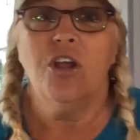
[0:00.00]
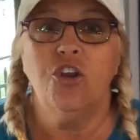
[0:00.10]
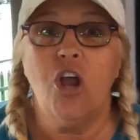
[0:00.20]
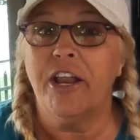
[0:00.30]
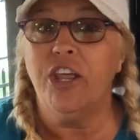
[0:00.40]

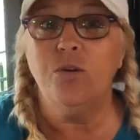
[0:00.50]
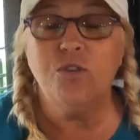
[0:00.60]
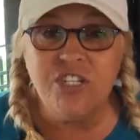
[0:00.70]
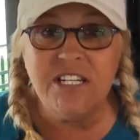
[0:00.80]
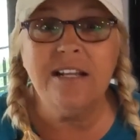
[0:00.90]
Not a
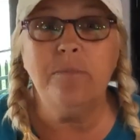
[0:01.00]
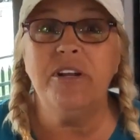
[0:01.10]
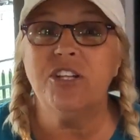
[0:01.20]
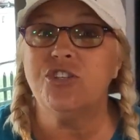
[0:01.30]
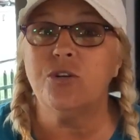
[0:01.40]
huge deal, but
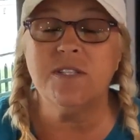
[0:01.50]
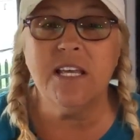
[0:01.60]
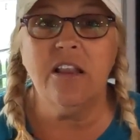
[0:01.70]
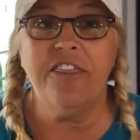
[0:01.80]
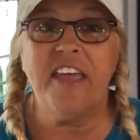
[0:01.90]
it's those
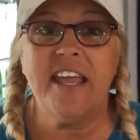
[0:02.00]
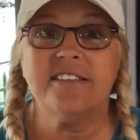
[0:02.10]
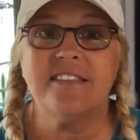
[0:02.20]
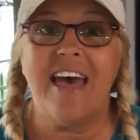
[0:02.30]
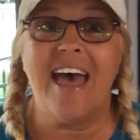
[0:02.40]
little
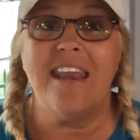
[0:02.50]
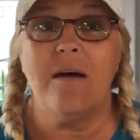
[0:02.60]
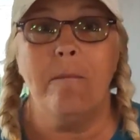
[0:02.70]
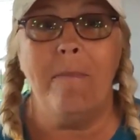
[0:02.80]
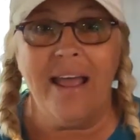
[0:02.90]
things that
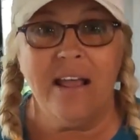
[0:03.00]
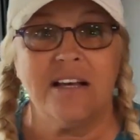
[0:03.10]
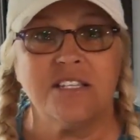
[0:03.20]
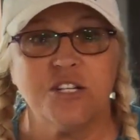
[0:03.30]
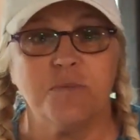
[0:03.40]
my
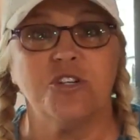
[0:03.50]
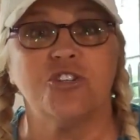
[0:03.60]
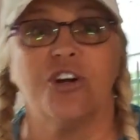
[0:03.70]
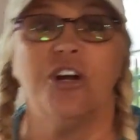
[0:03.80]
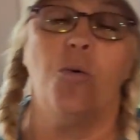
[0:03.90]
customers
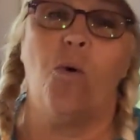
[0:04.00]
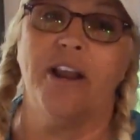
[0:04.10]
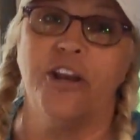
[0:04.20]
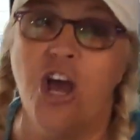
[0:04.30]
are going to want to